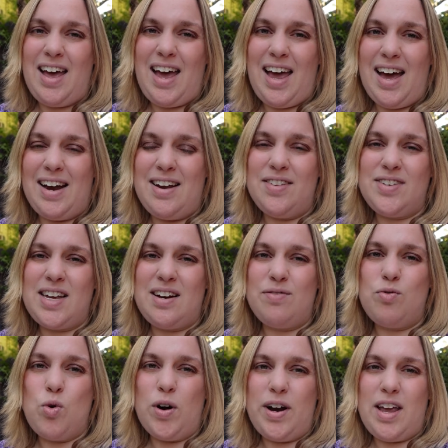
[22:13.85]
and instead
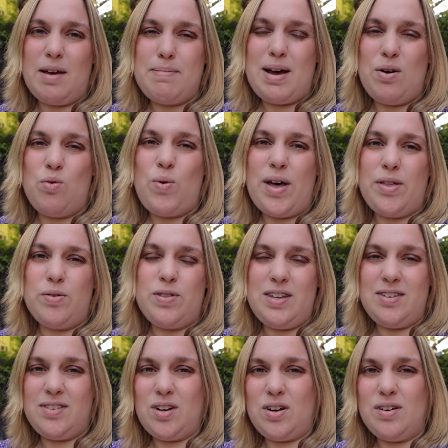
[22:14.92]
of worrying about whether
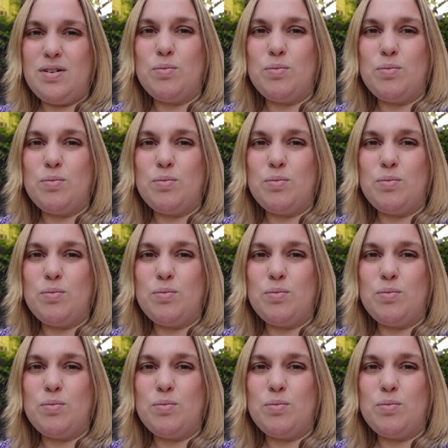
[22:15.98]
these